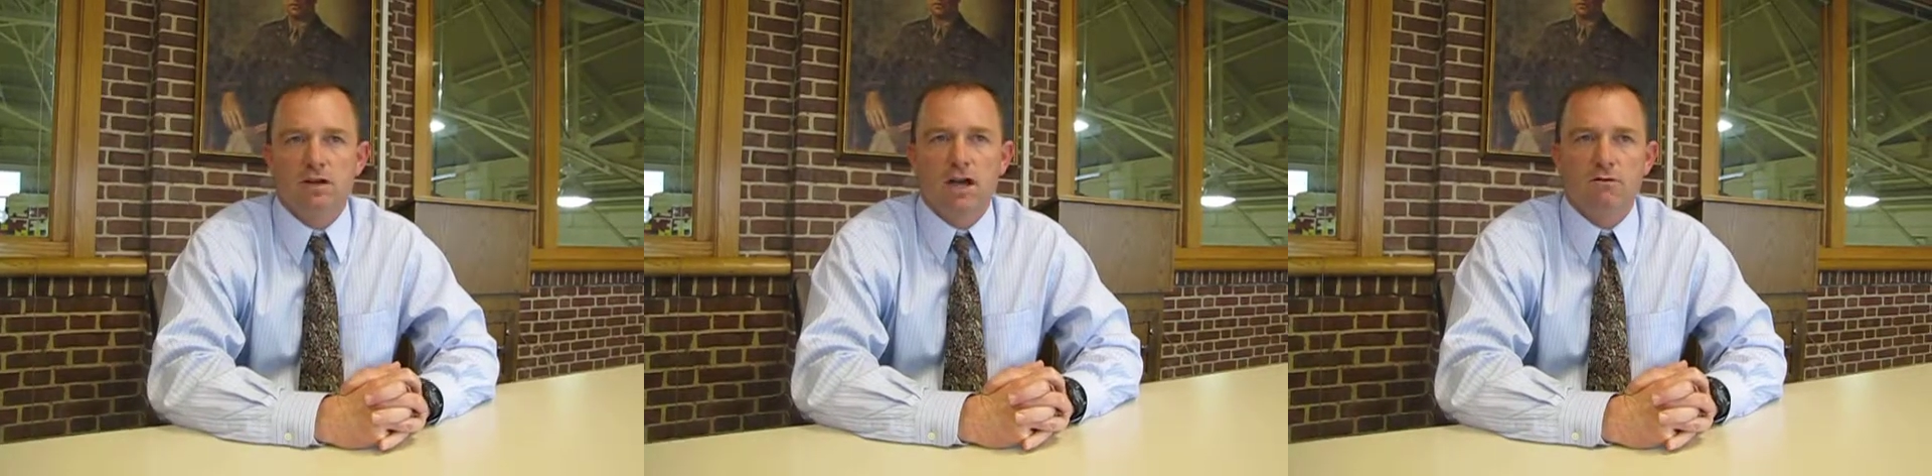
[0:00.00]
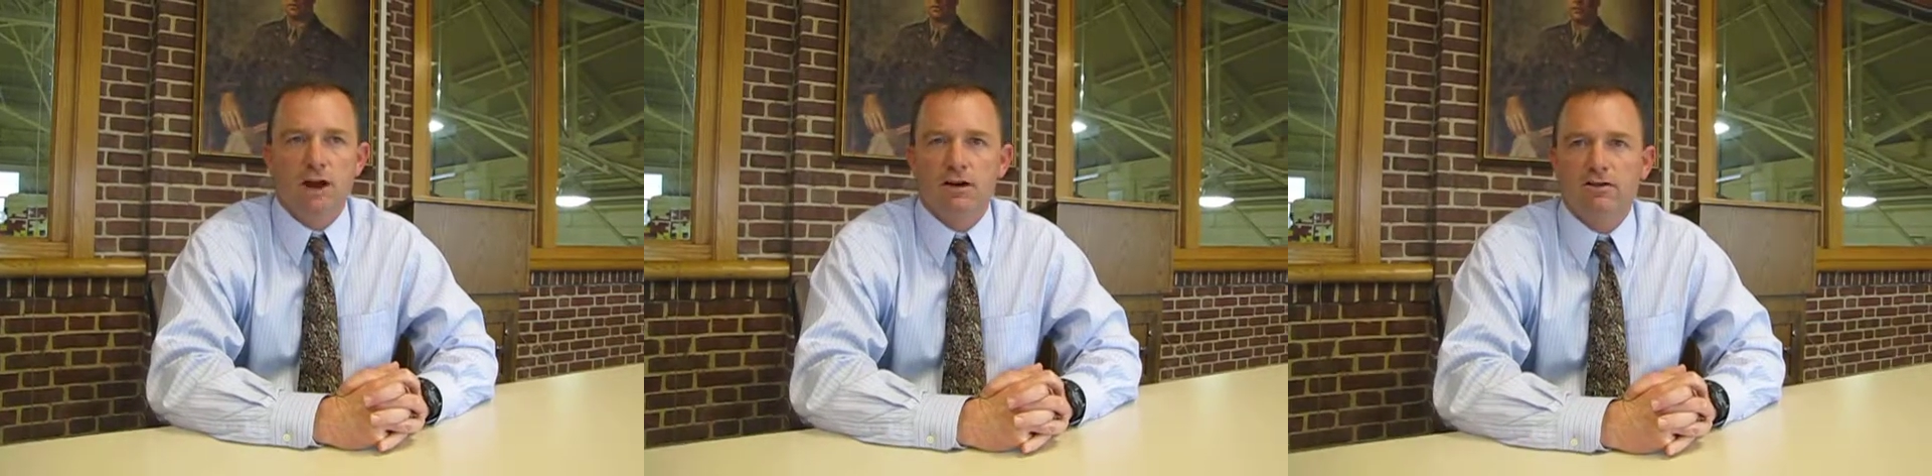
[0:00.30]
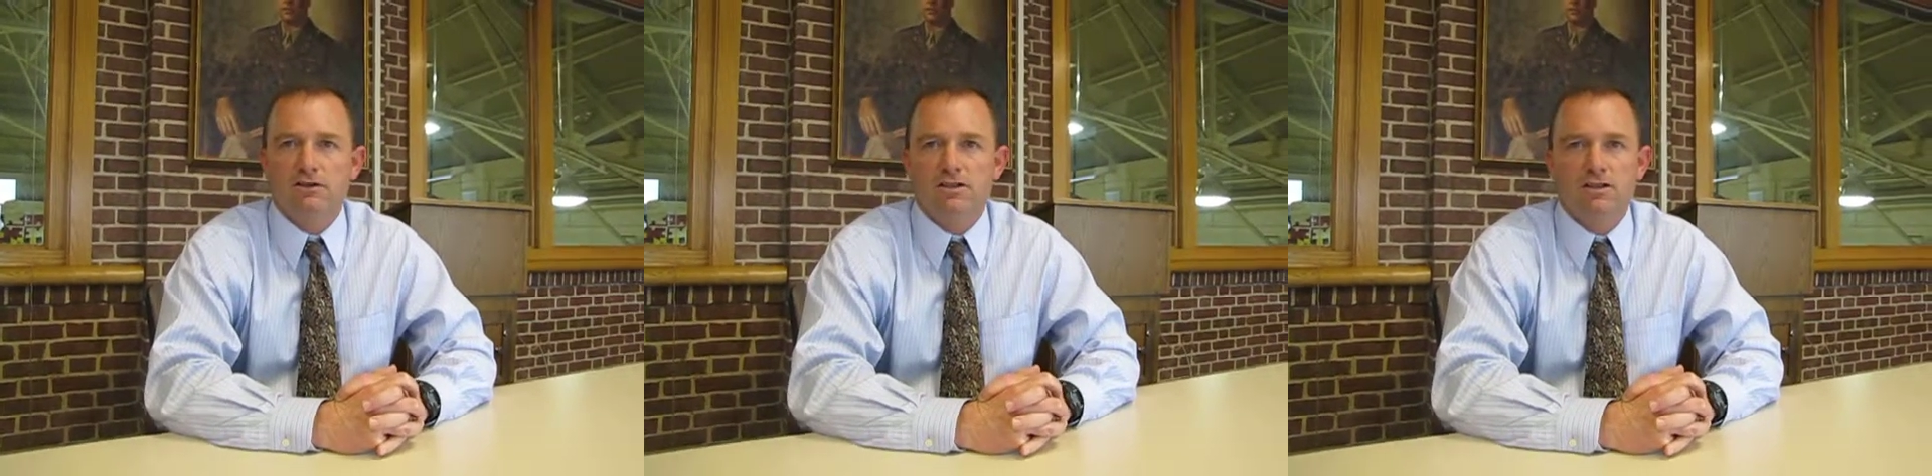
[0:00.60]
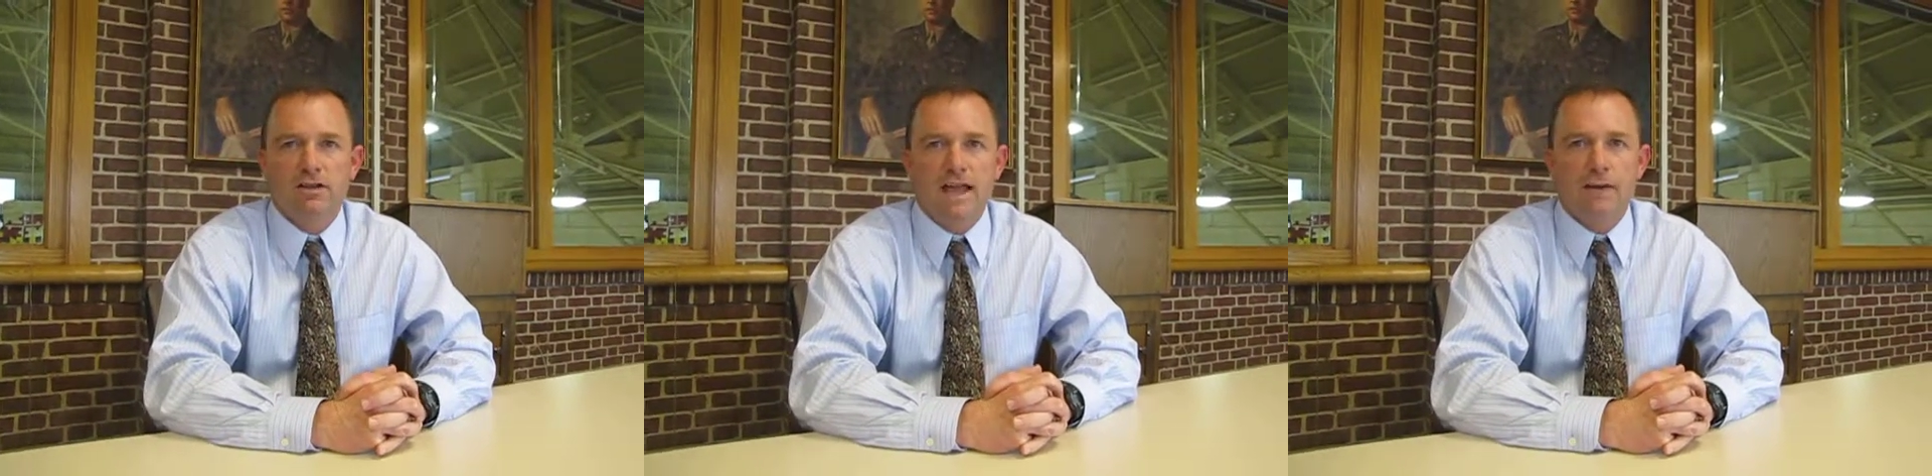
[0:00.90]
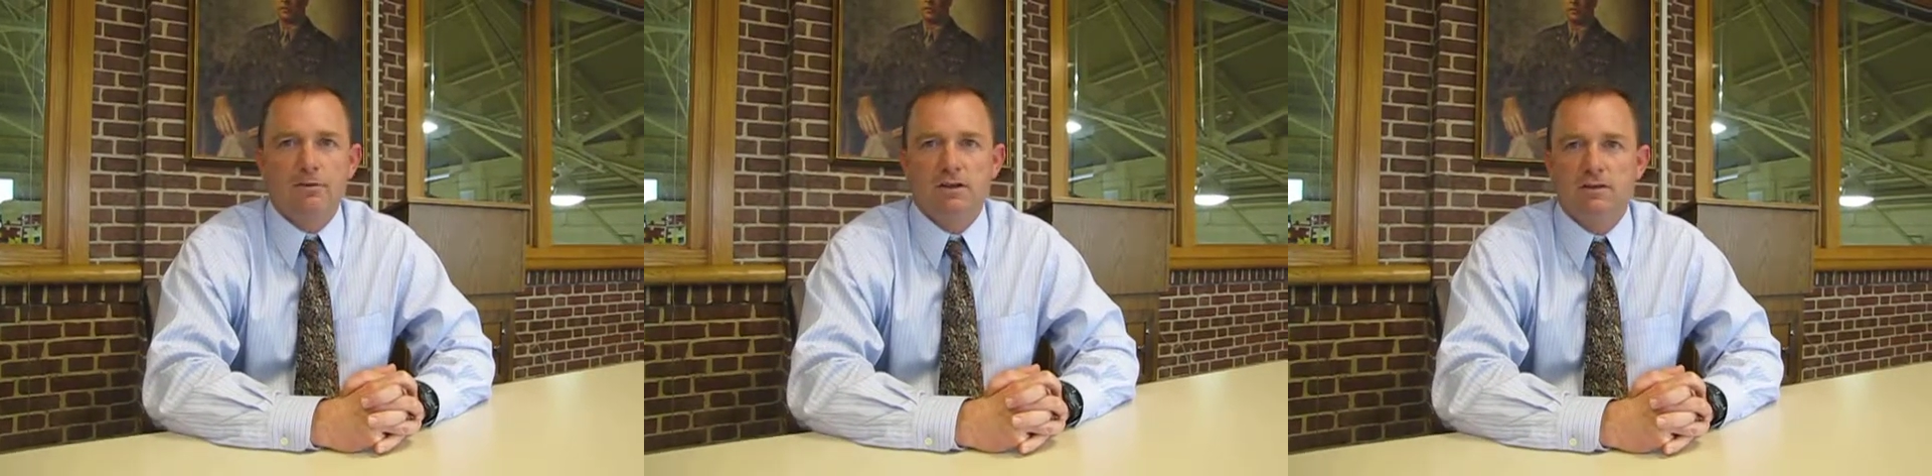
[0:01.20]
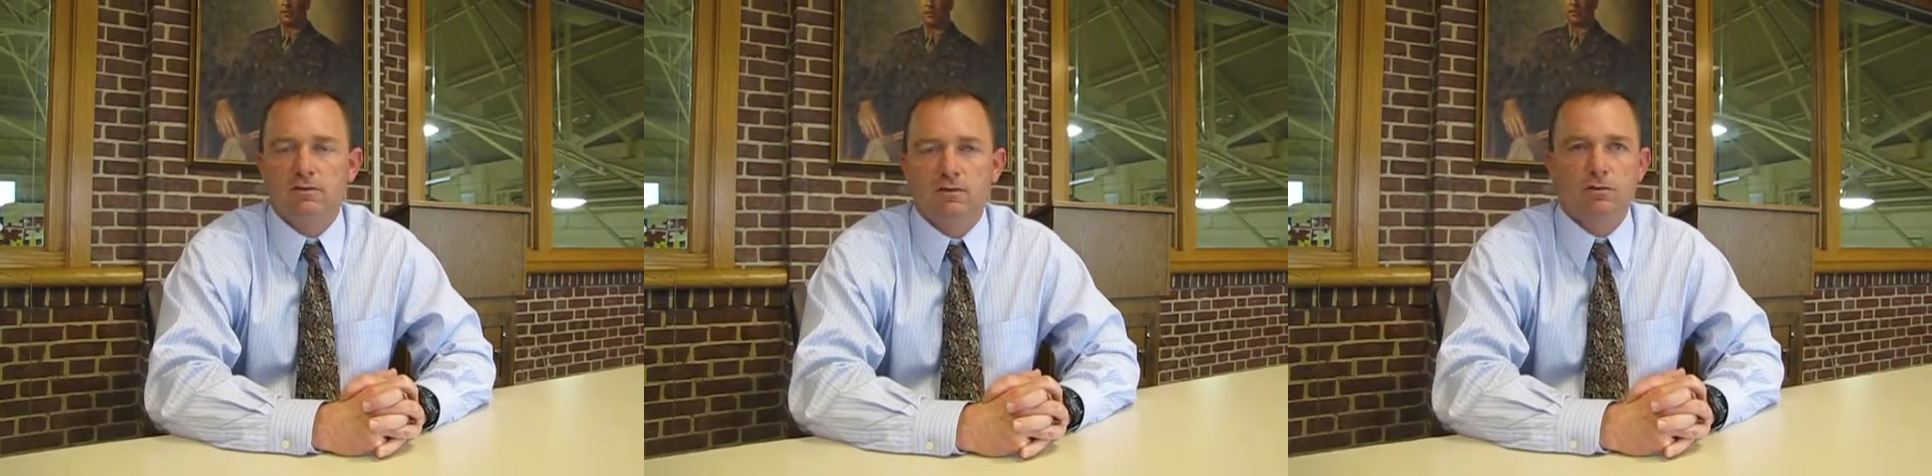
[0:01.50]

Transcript: Uh, Riley's a senior captain,